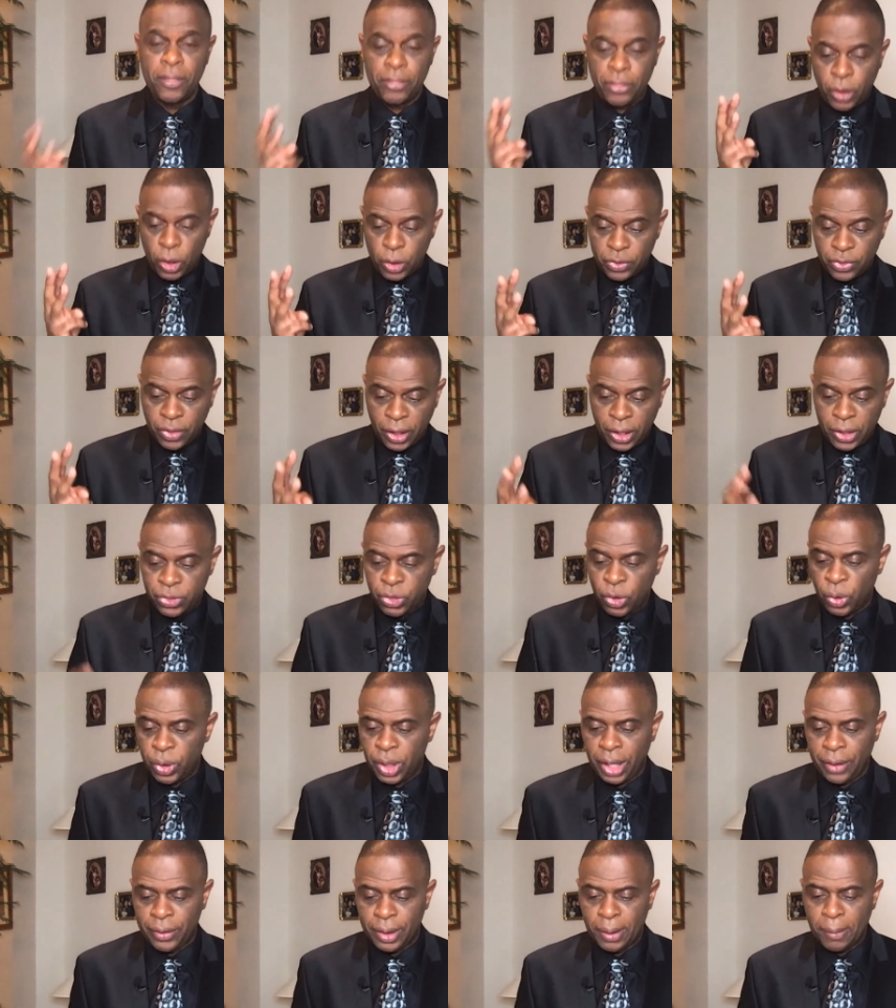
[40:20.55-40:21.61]
Third, third,
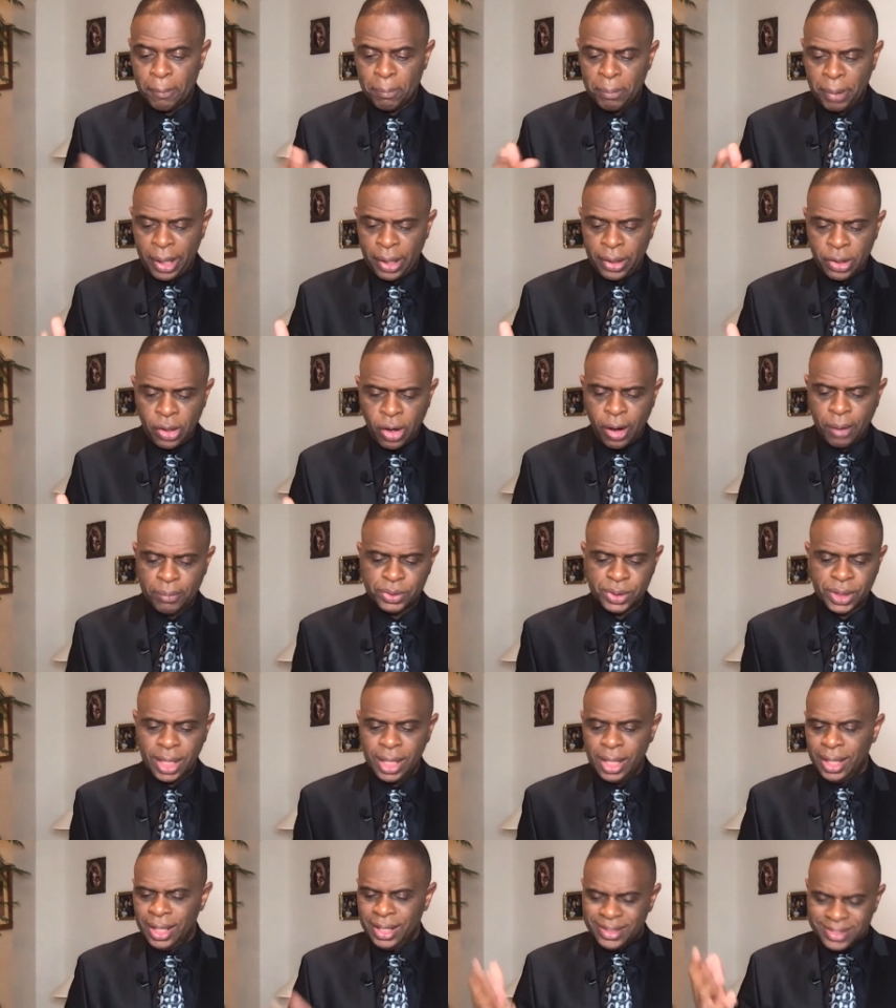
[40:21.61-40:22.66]
third area, bearing arms.
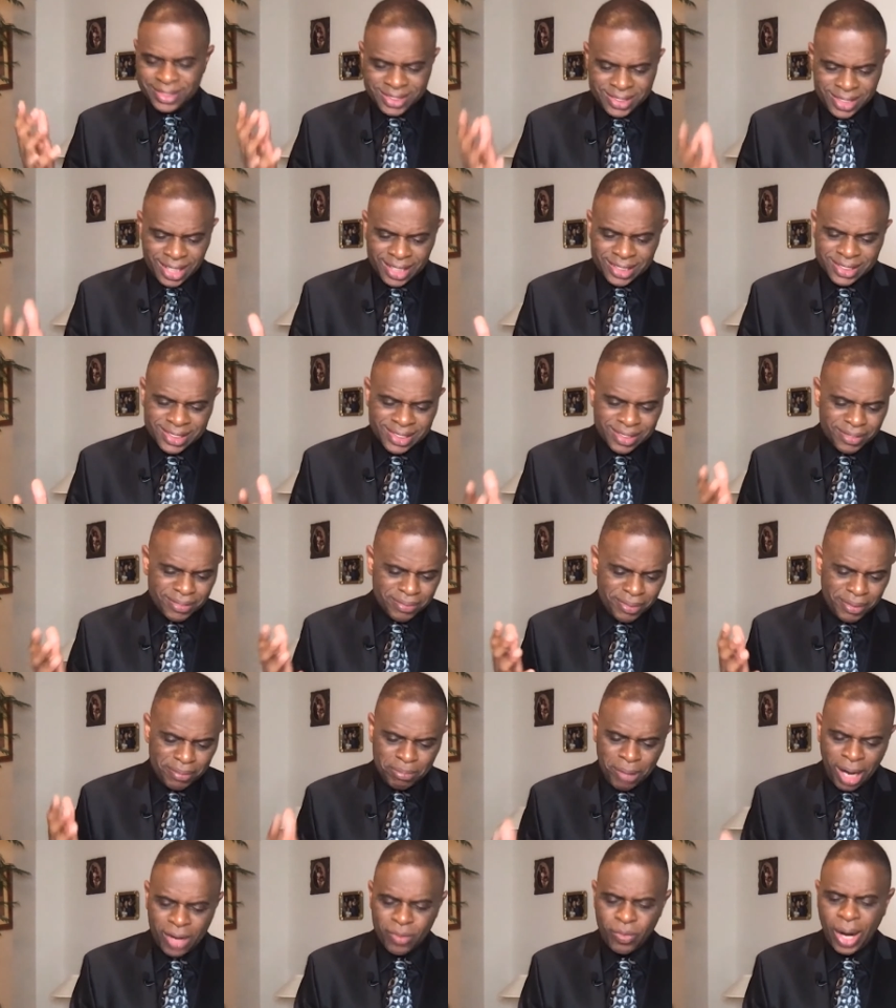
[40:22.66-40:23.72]
Does
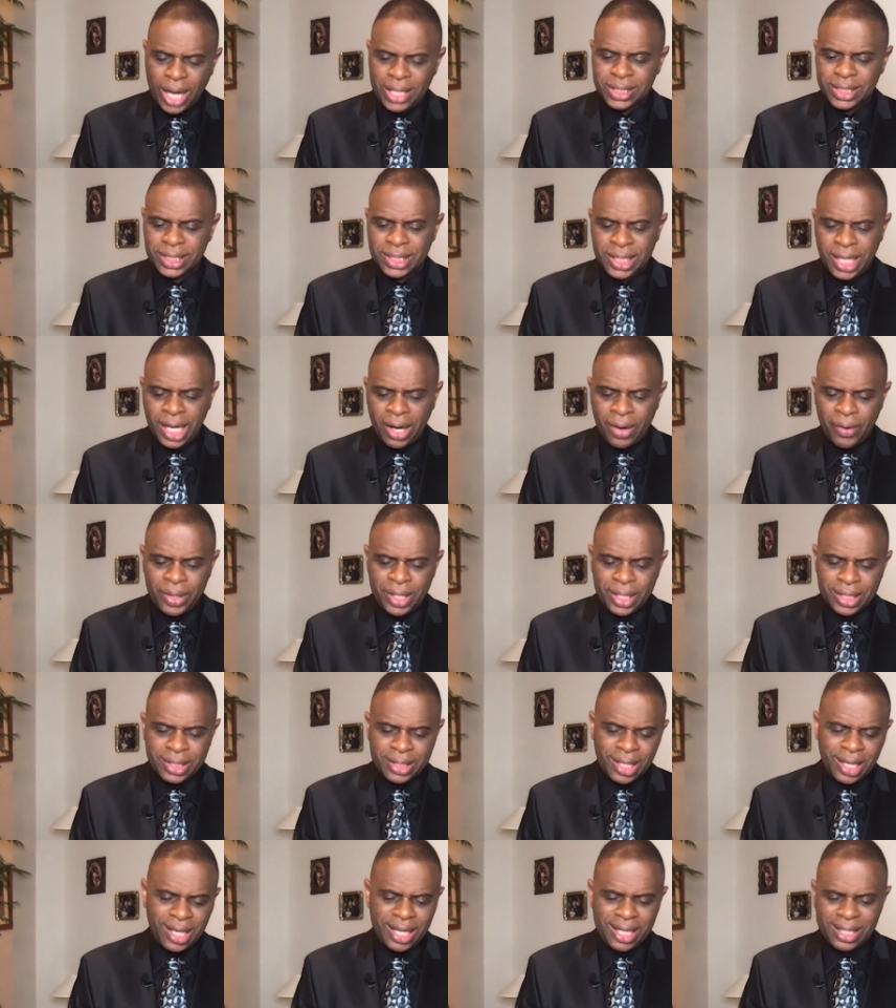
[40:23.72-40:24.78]
my right to carry a
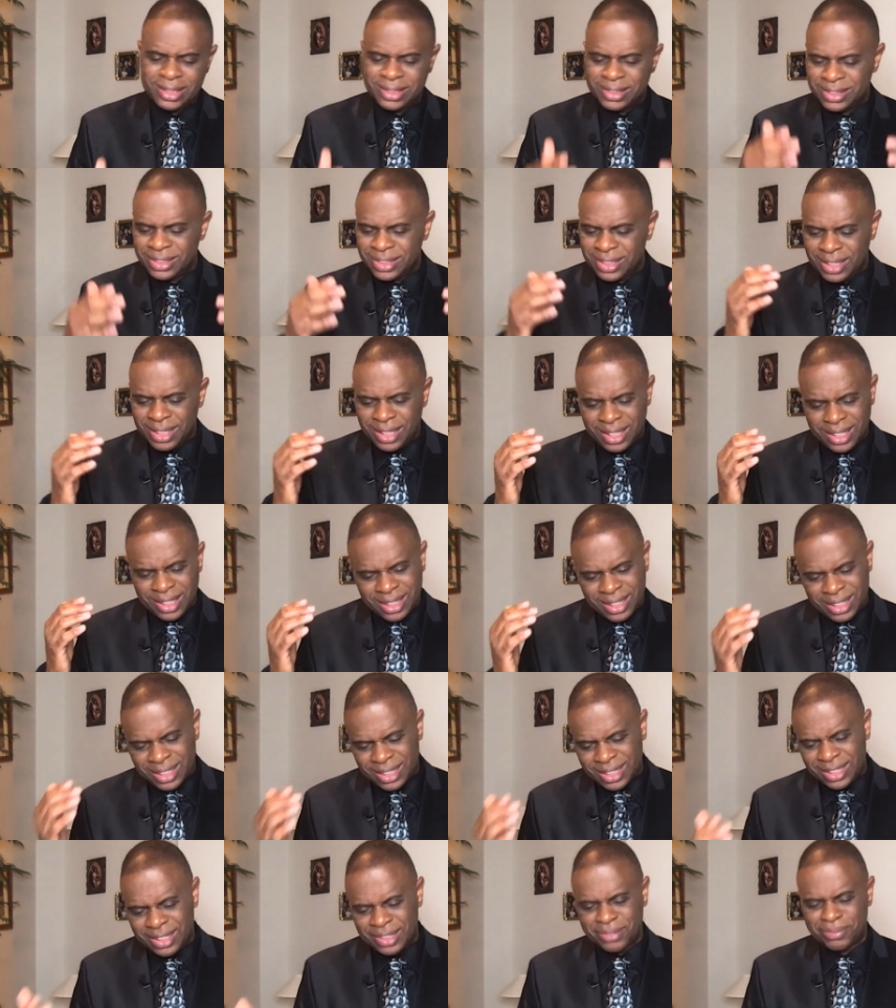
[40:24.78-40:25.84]
gun
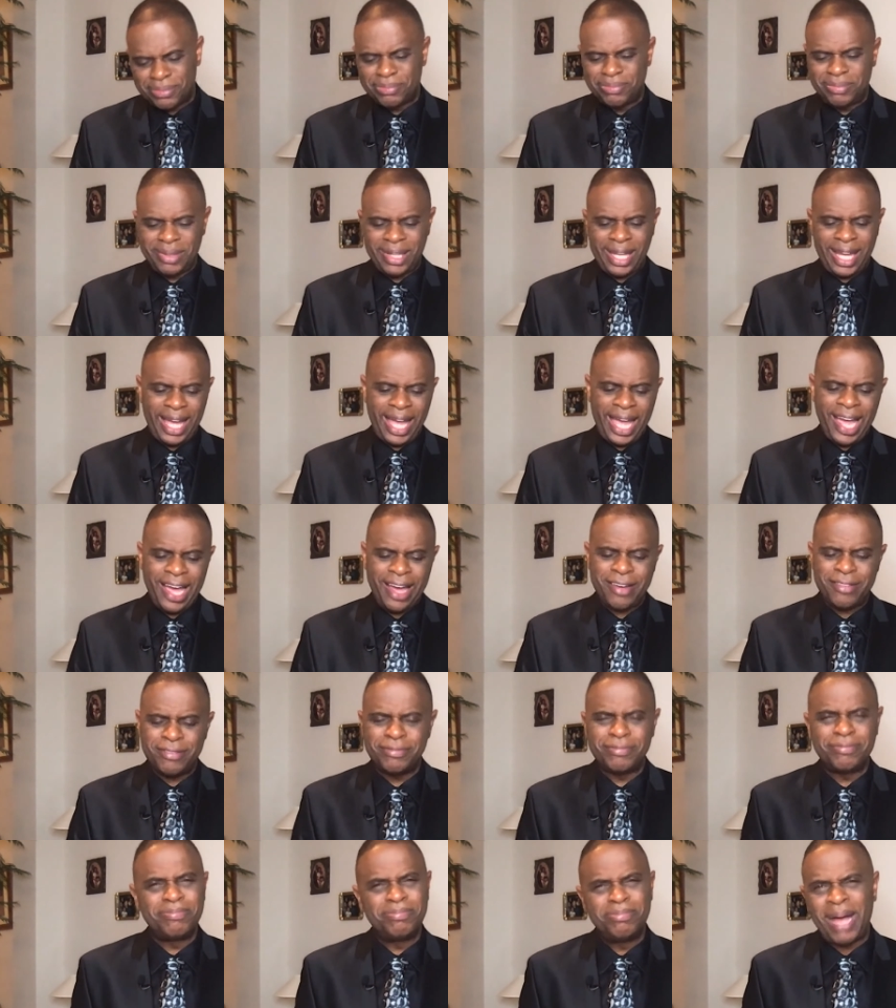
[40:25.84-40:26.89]
uh,
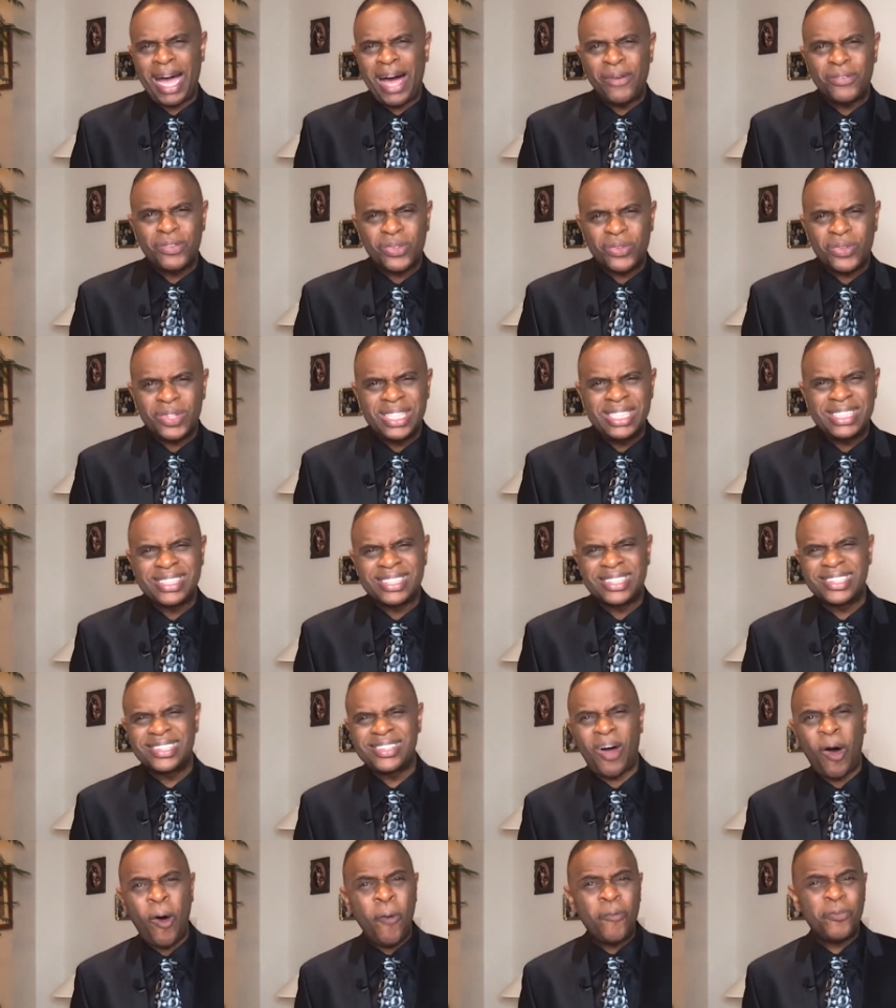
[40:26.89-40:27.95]
have boundaries?
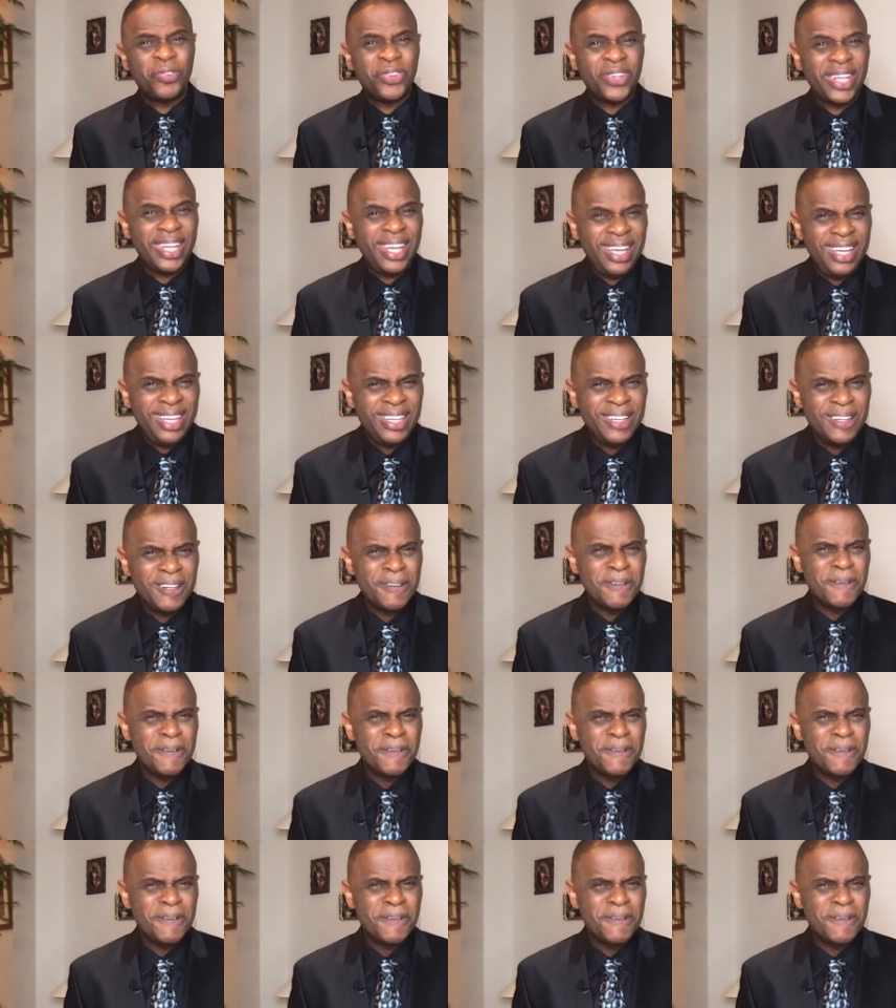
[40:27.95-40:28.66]
Hopefully.